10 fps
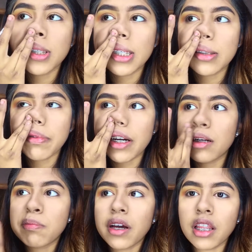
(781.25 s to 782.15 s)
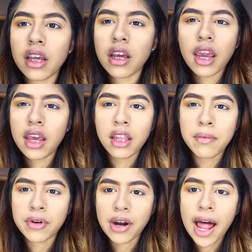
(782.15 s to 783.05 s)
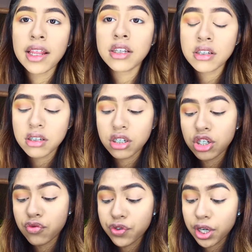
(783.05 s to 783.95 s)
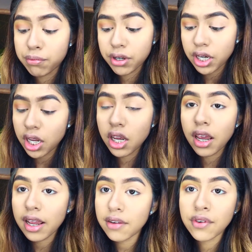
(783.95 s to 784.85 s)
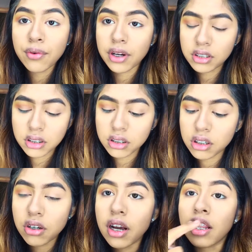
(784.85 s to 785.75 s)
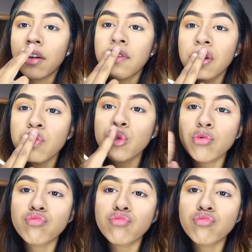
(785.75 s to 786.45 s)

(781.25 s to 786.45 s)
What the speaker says: was inspired by like Hailey Morales, and she's freaking pretty. And if you watch this, girl, I love you.